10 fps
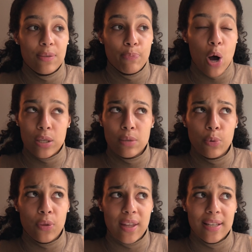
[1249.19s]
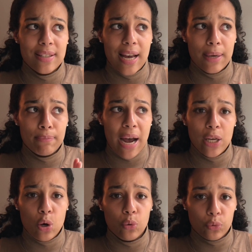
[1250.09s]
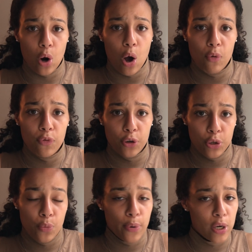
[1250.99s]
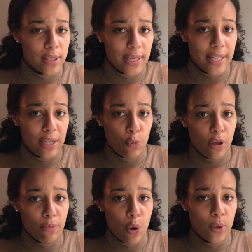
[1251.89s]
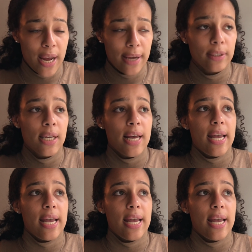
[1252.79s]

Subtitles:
possible things that might go wrong for you personally with MONAT.